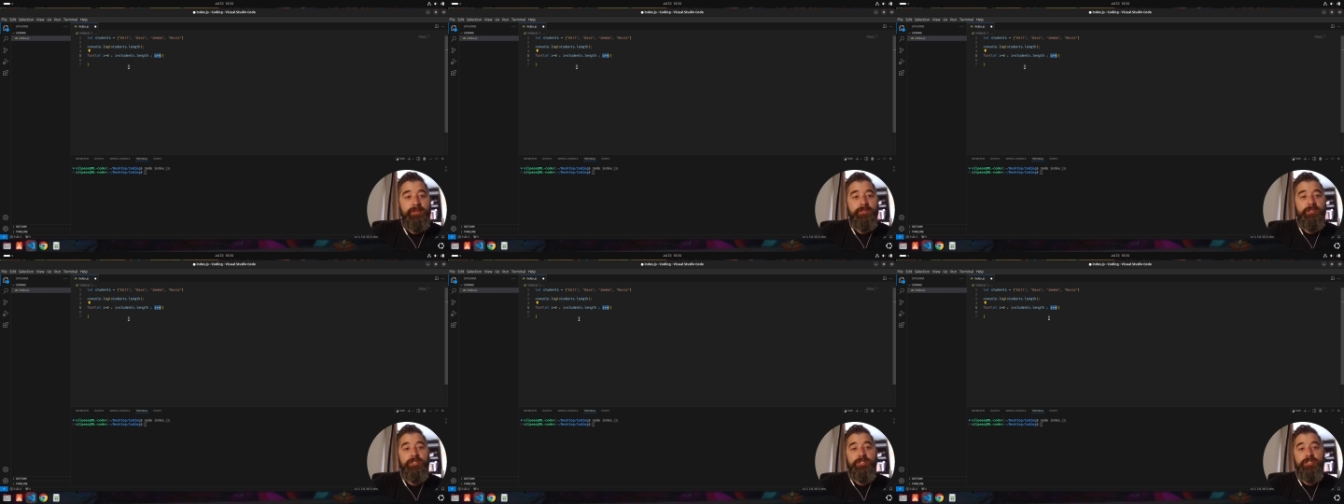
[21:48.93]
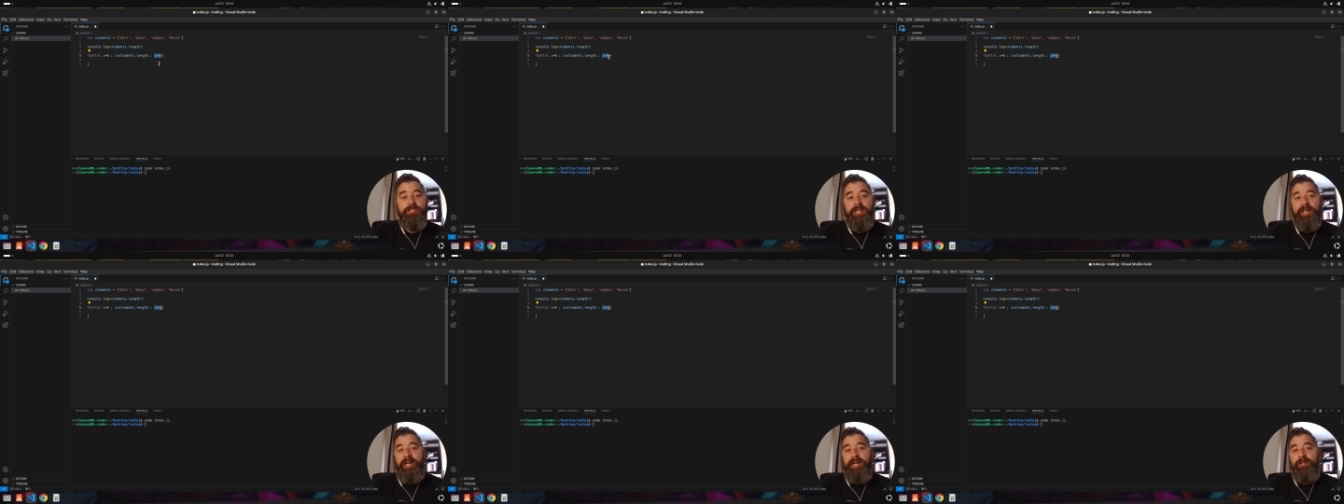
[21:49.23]

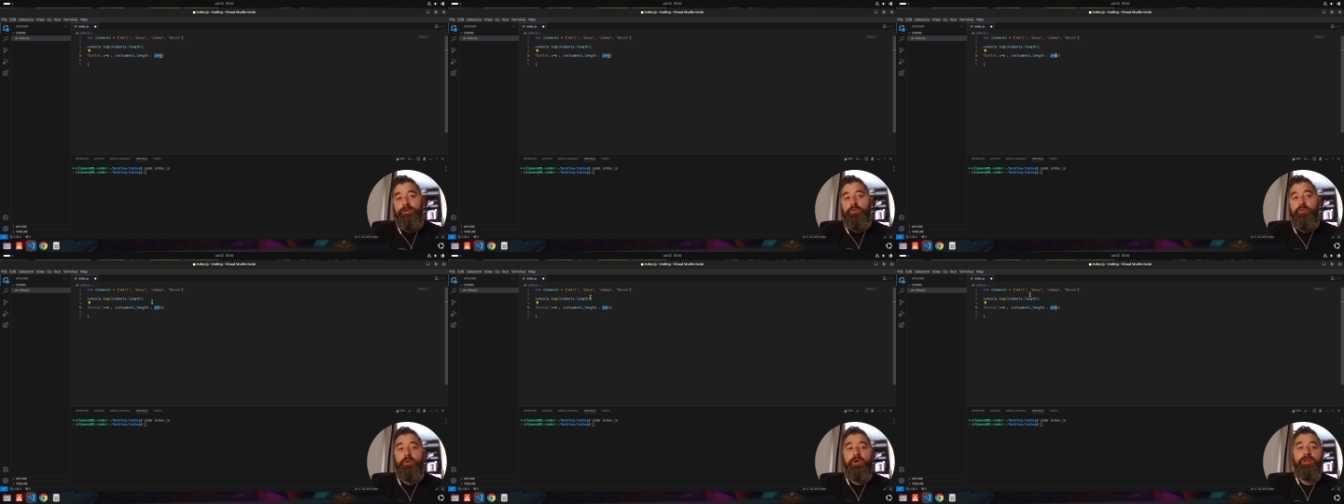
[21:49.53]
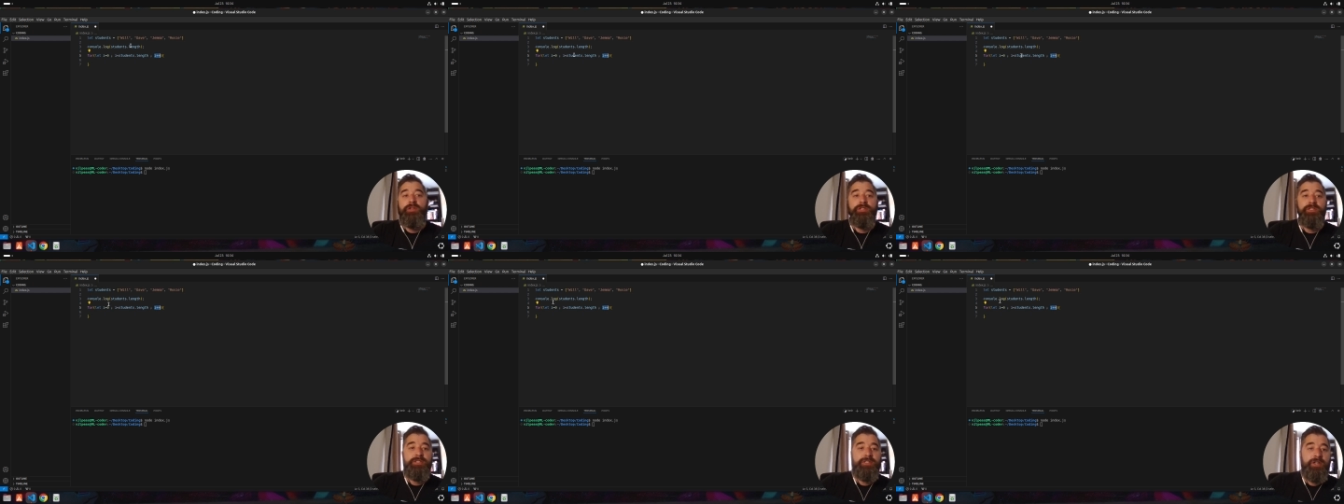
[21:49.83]
just add
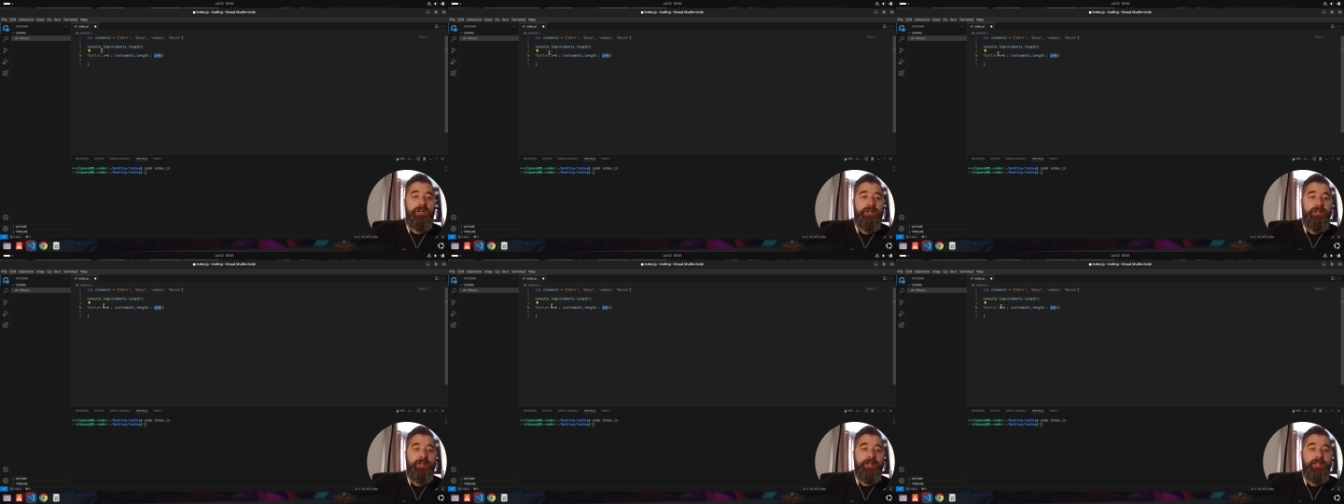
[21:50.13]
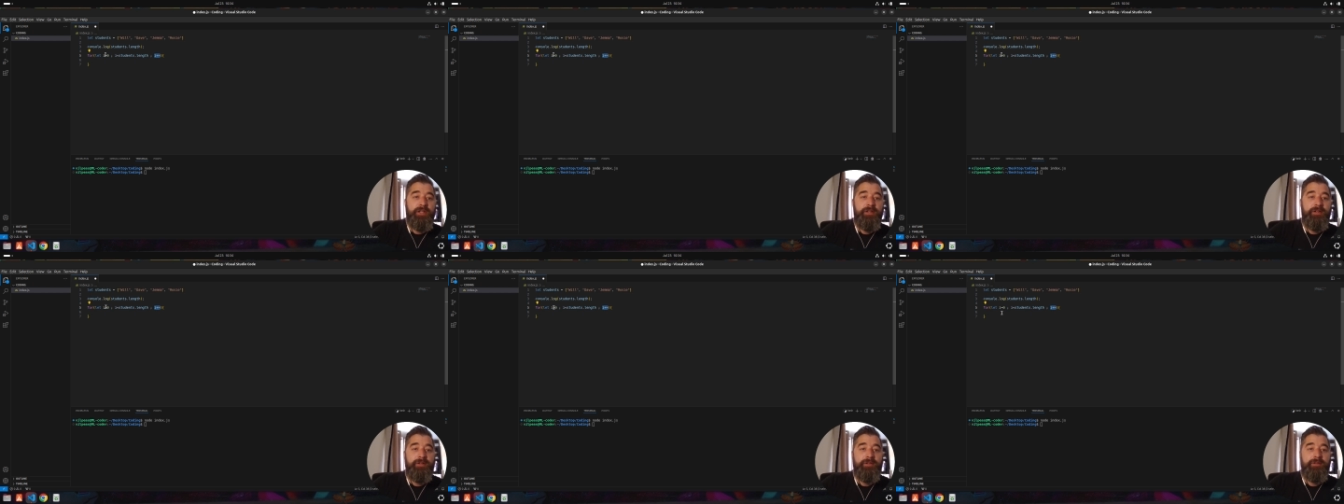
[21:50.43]
1 to I.
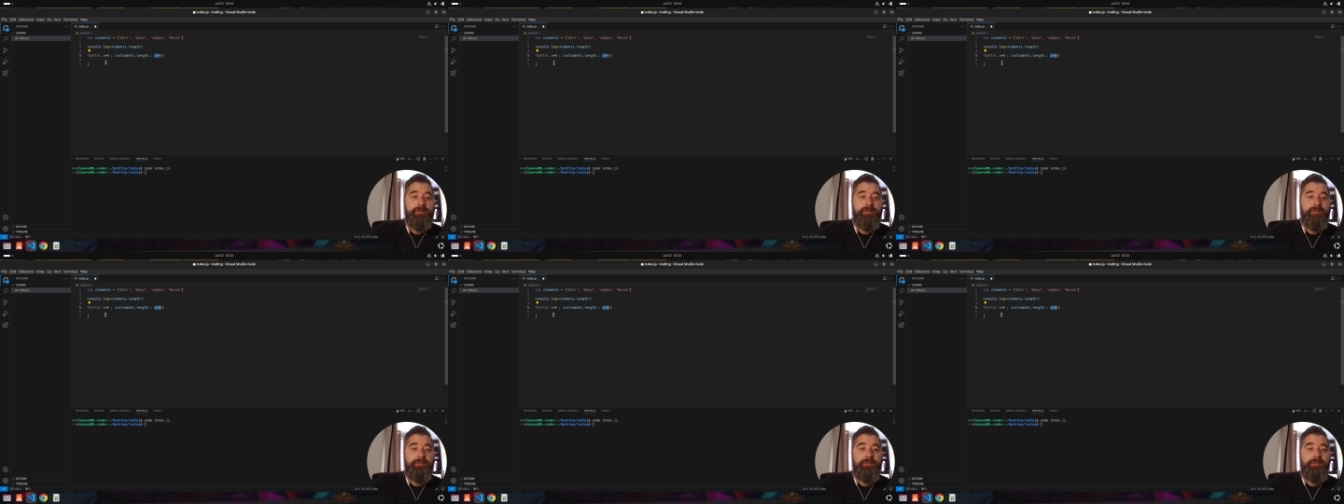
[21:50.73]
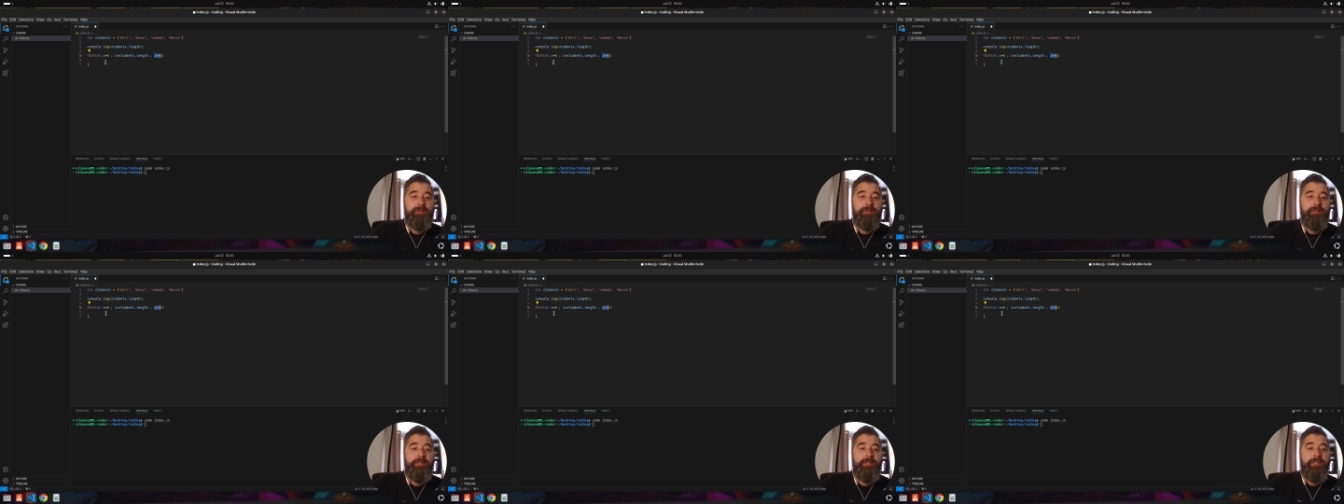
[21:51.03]

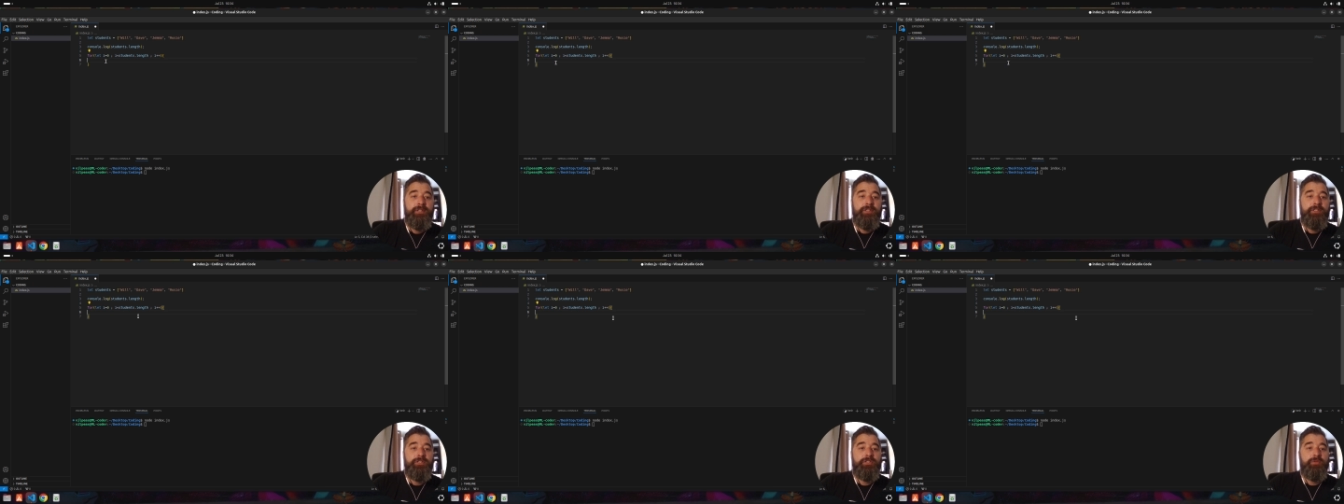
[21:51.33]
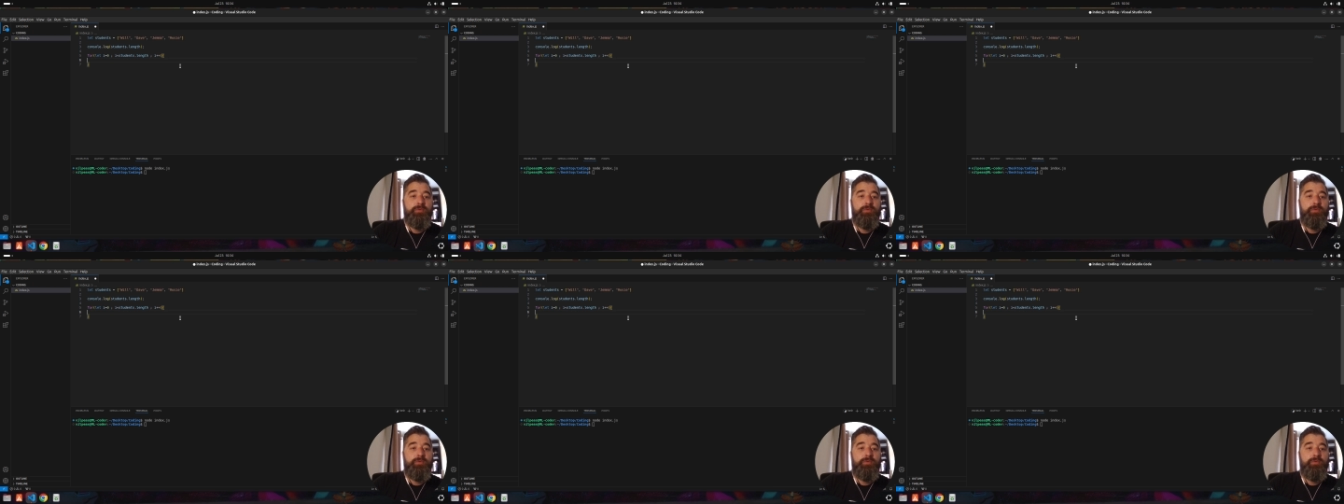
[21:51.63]
So